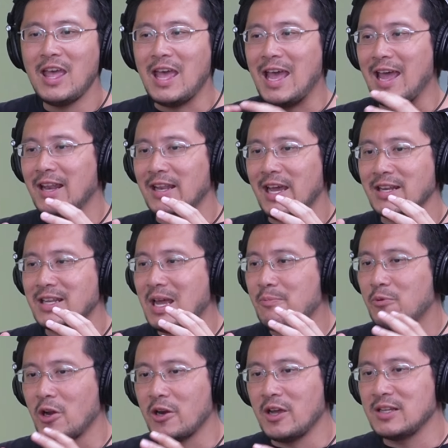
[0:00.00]
And like that
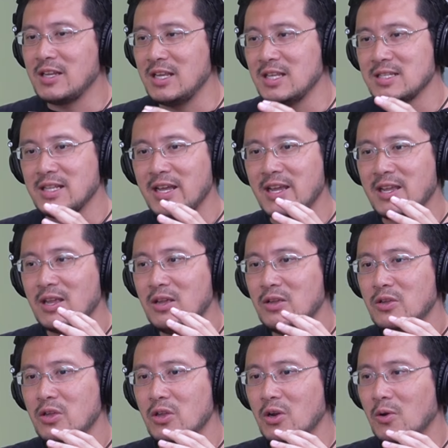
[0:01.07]
product is like,
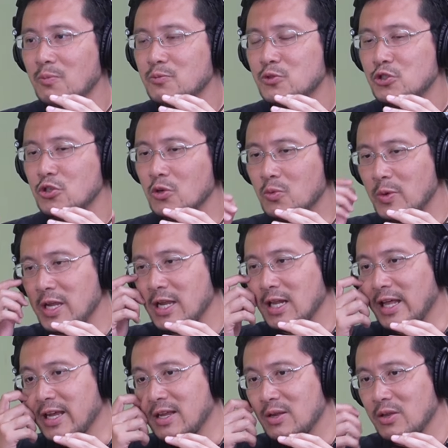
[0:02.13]
you know, should we
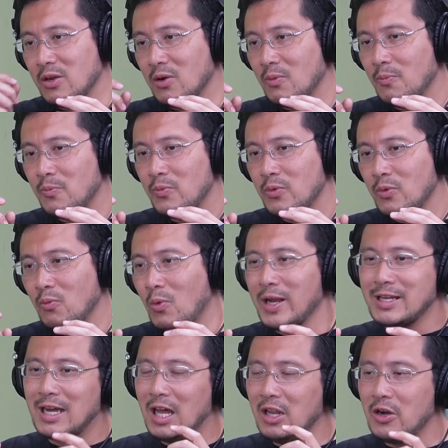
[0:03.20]
like, you know,
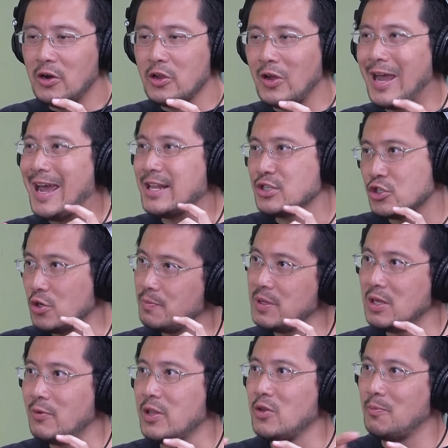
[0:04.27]
what color your ad should
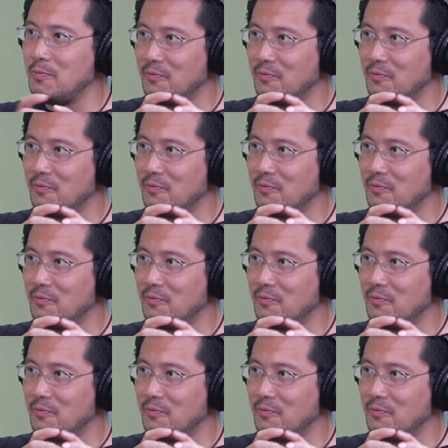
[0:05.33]
be when you